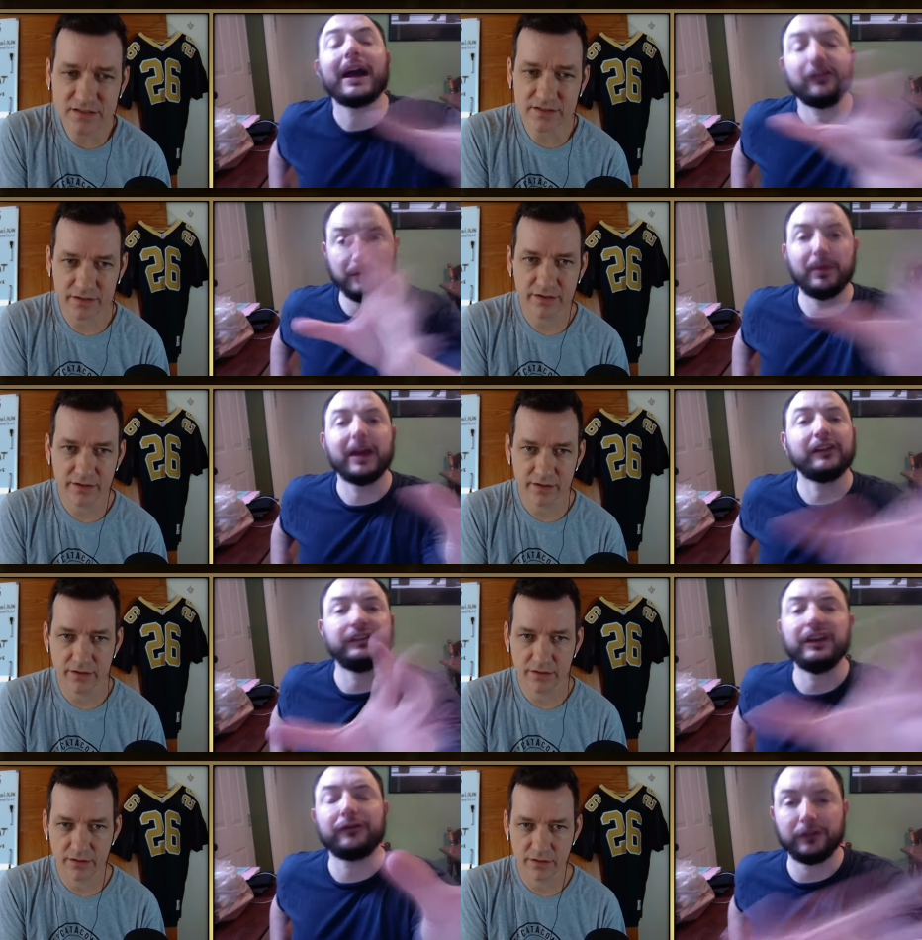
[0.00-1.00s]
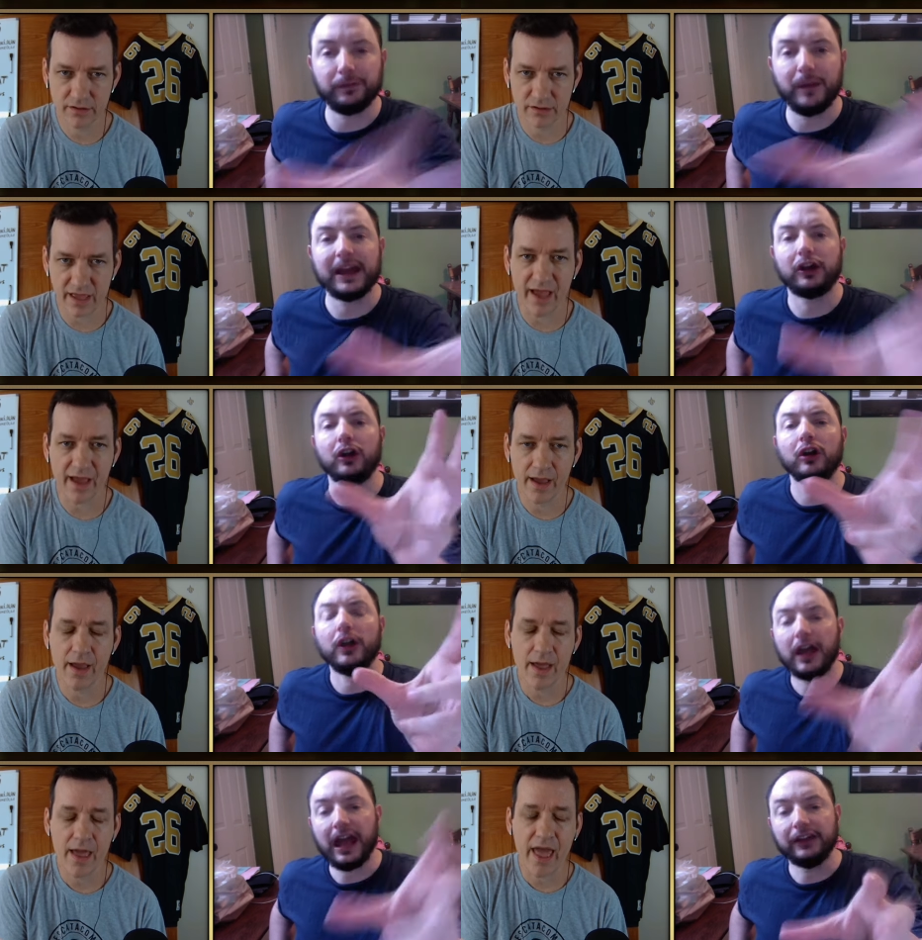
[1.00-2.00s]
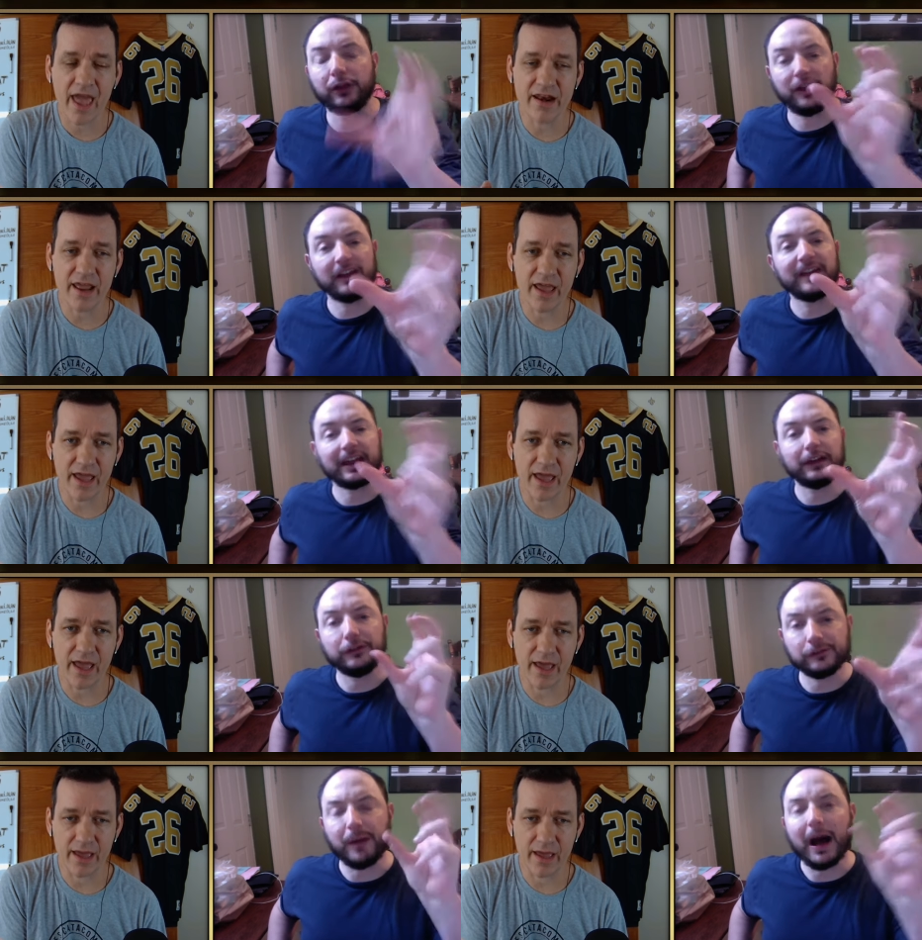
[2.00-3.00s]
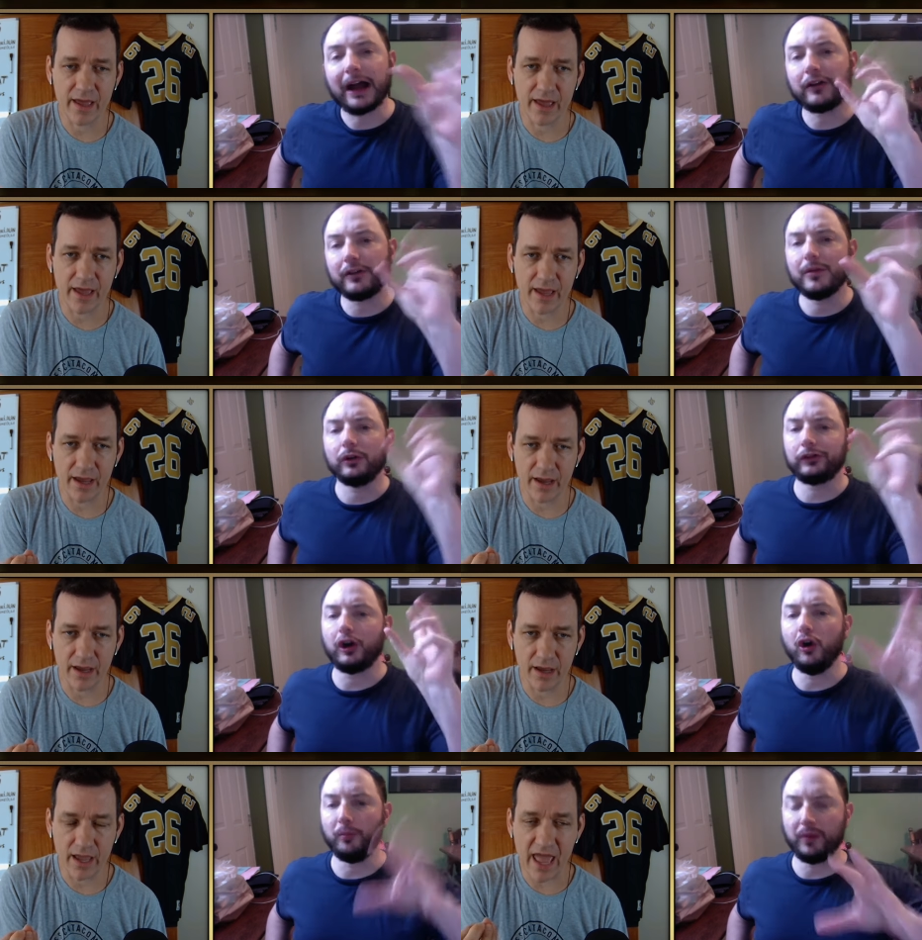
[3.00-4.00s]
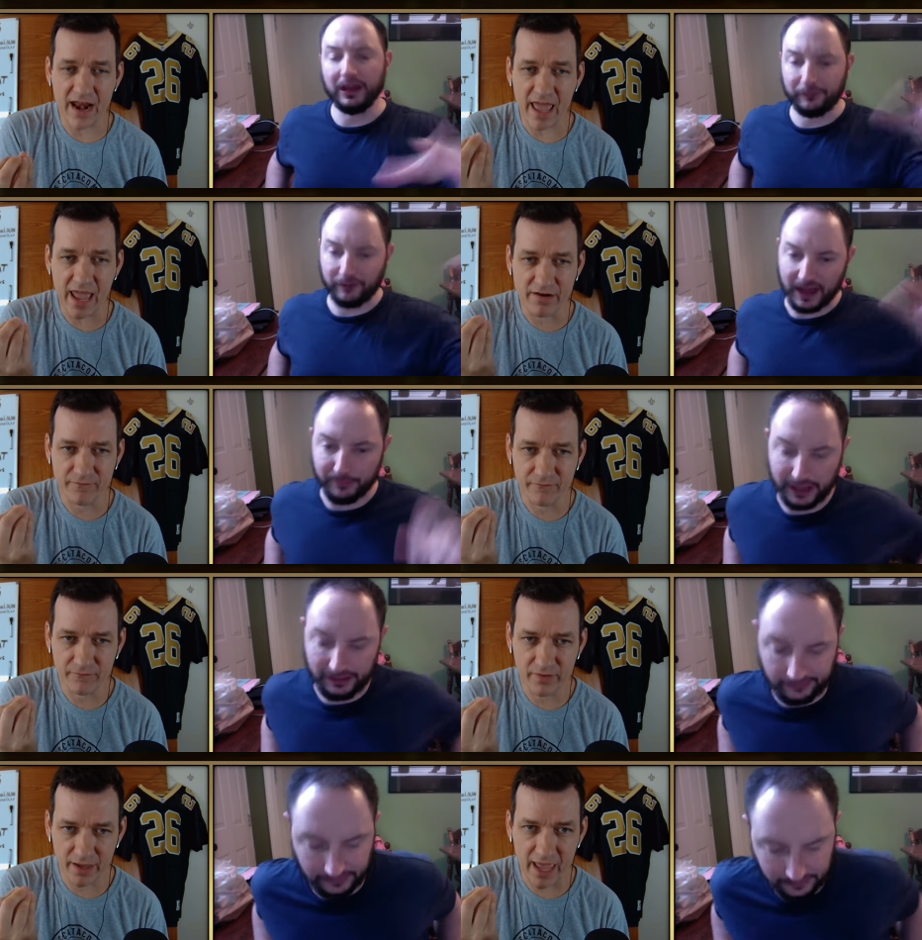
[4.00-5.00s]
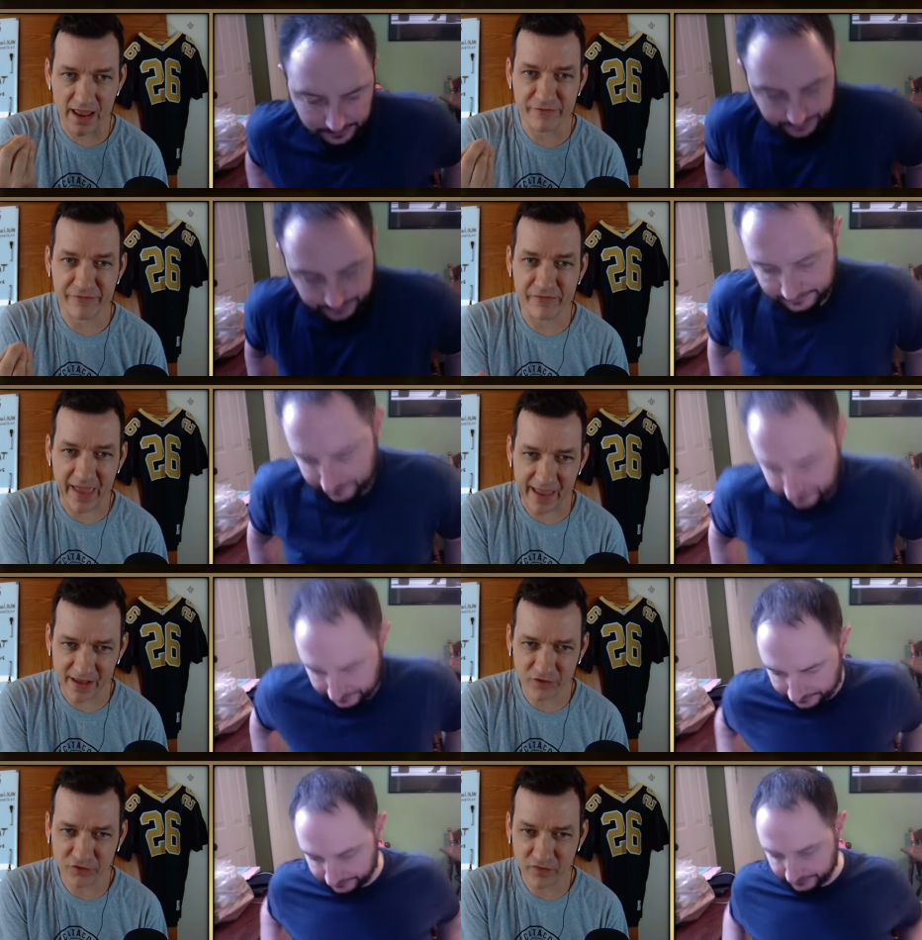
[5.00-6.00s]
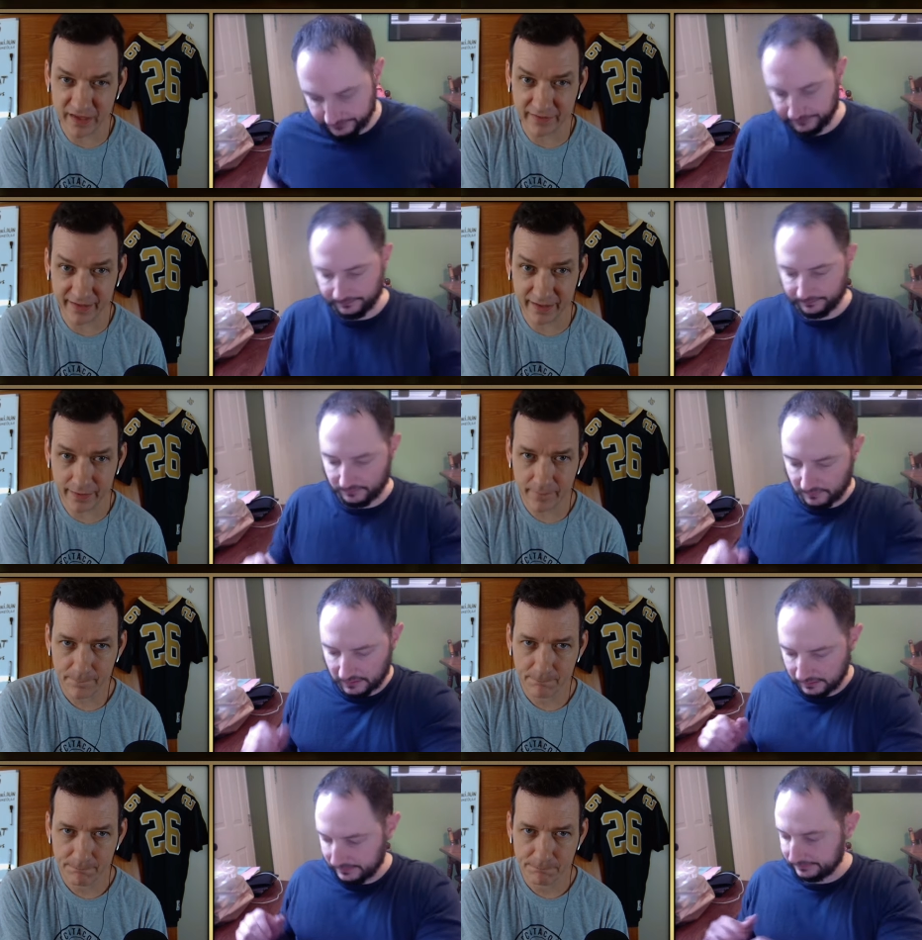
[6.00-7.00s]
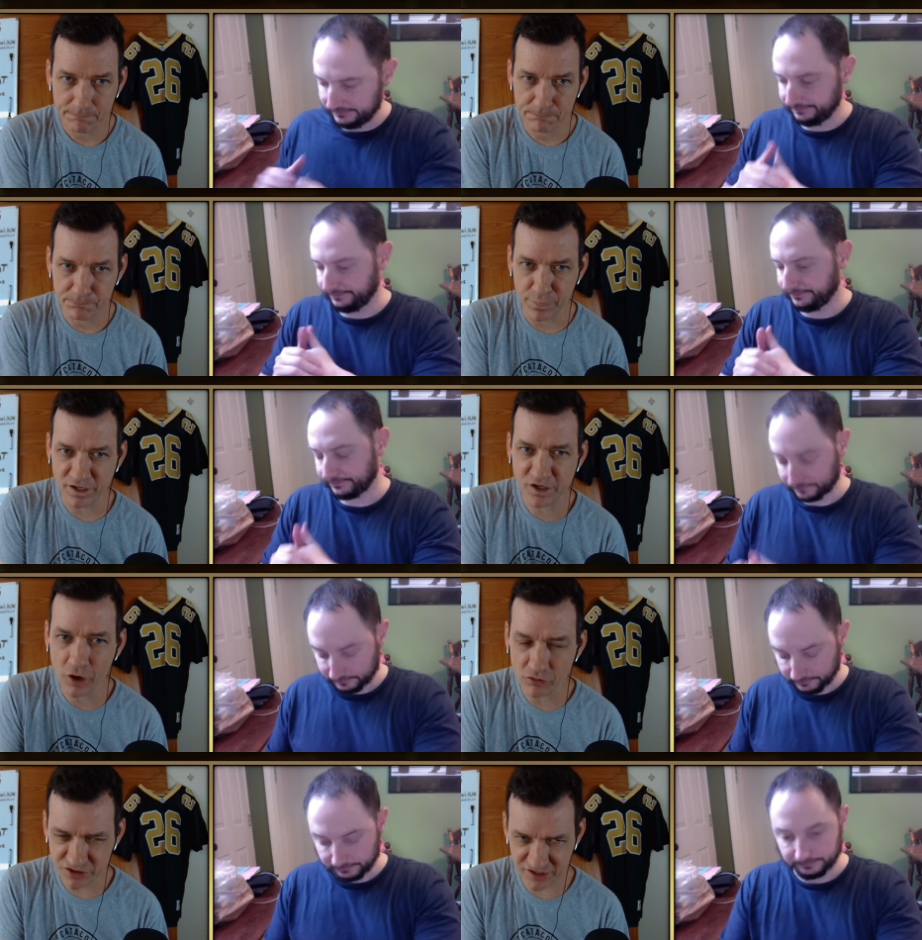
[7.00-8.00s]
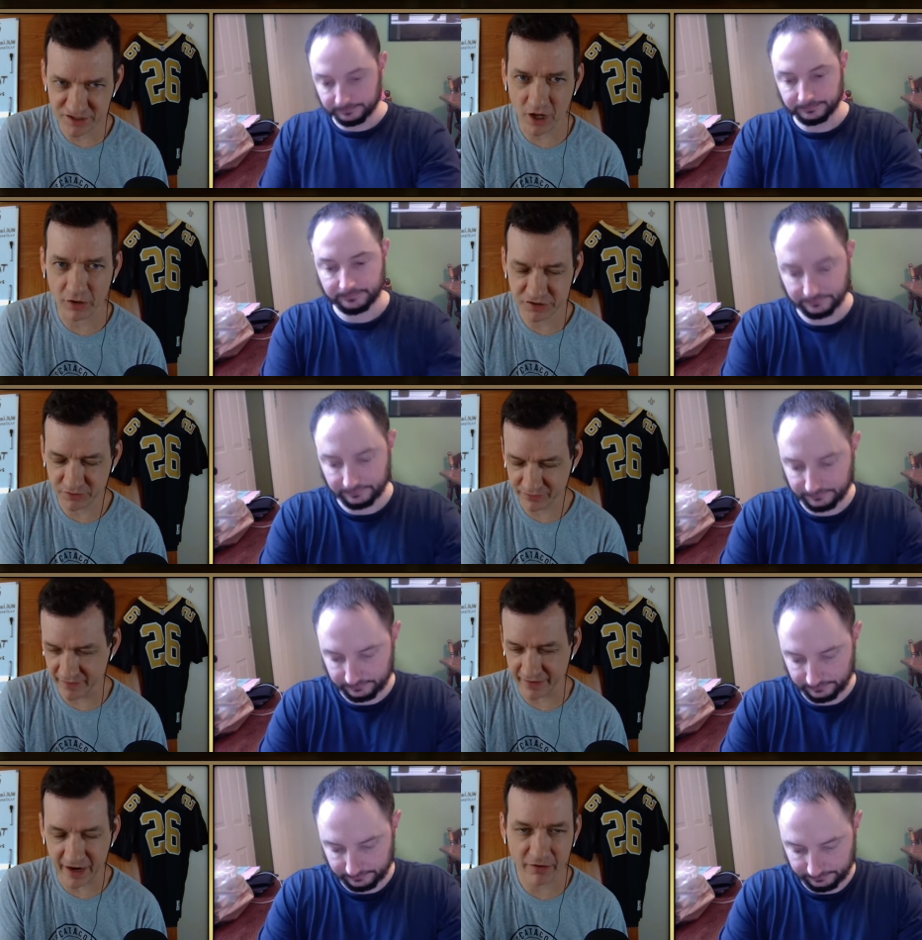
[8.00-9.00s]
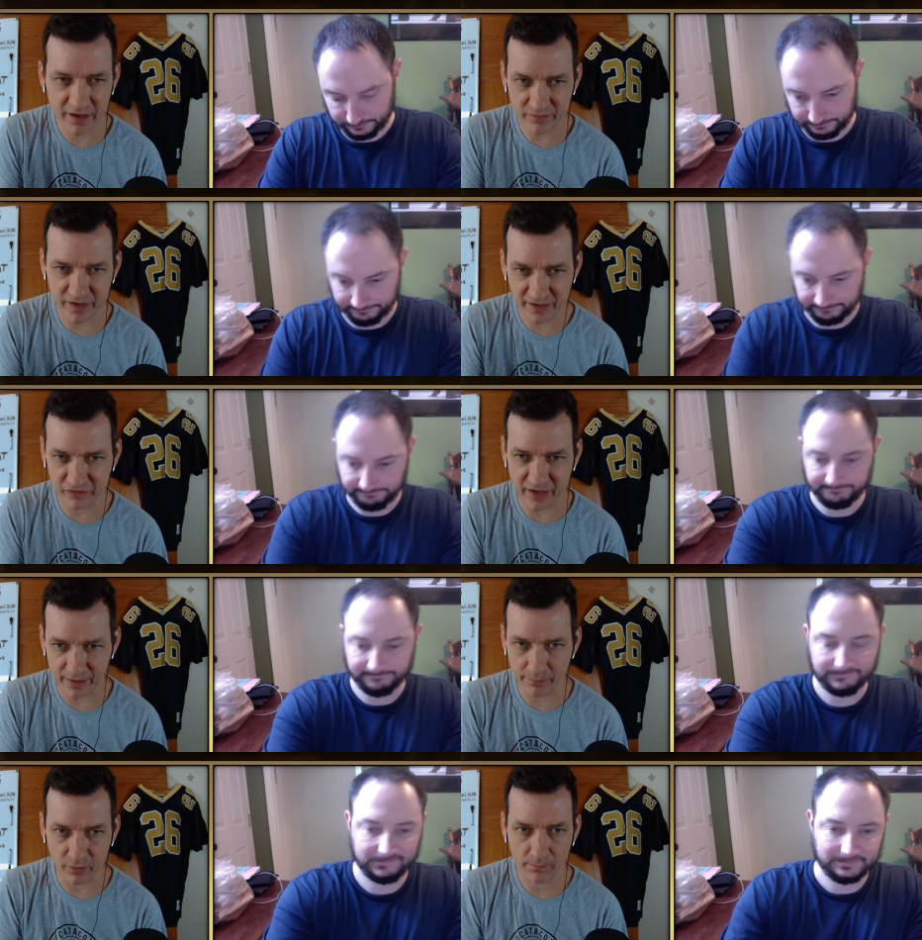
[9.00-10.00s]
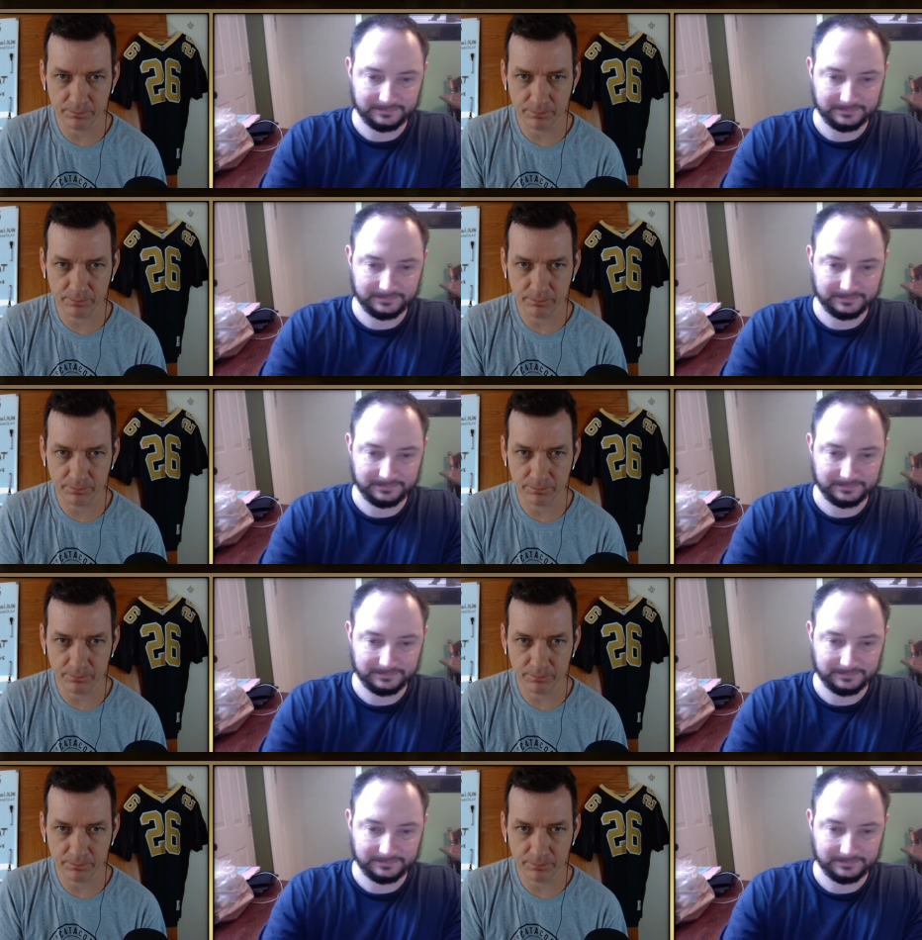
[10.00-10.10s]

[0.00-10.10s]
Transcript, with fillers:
Speaker 1: fans, is the biggest difference maker, yeah. and the and, thing that can inspire the most hope and, in a fan and, base.
Speaker 2: And fans feel it, but coaches also feel it. And I'll give you an example.